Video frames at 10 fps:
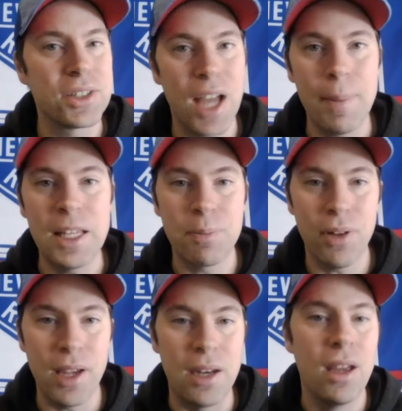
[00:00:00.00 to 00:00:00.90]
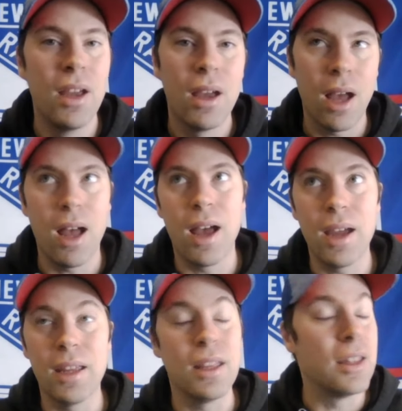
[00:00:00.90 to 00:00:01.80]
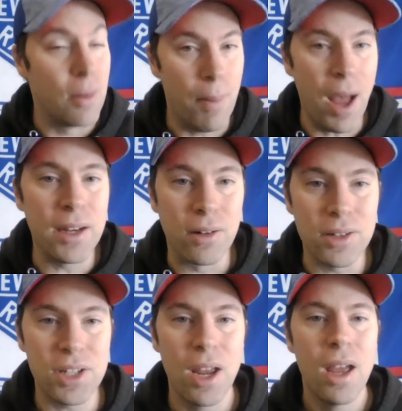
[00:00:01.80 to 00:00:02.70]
time he's played in the minors.